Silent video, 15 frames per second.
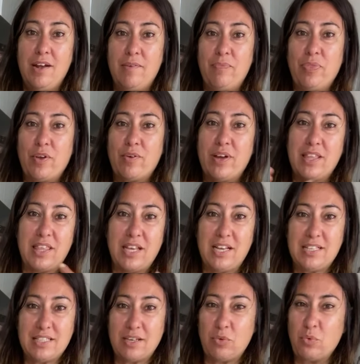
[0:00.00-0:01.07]
And the great thing is
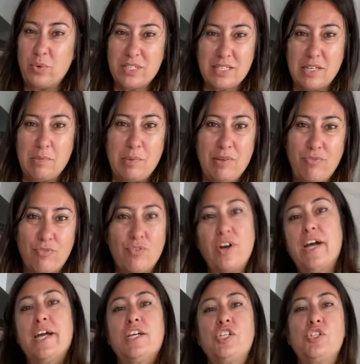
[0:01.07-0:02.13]
they're always going to be
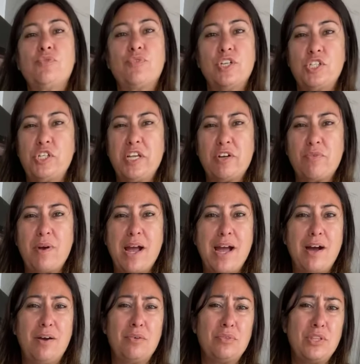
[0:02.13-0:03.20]
fresh, freshly
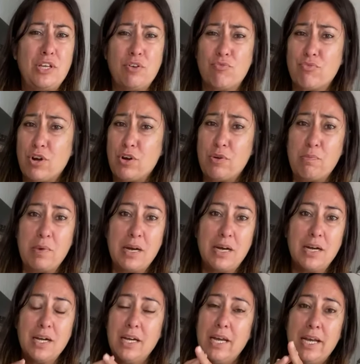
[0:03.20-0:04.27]
ground, the aroma.
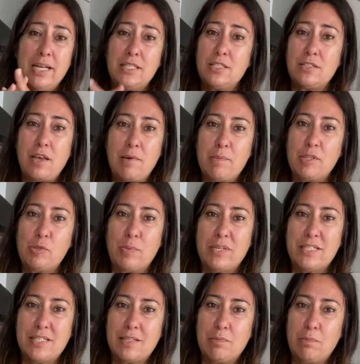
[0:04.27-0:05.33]
It's so much
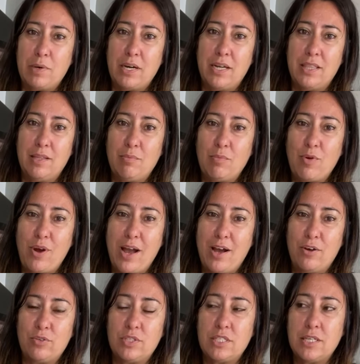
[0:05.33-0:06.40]
better than buying them
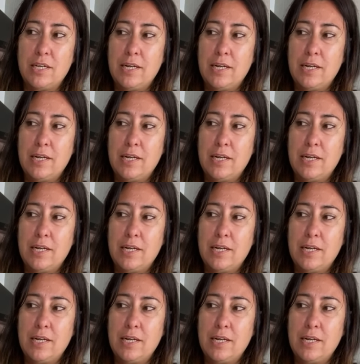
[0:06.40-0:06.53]
ground.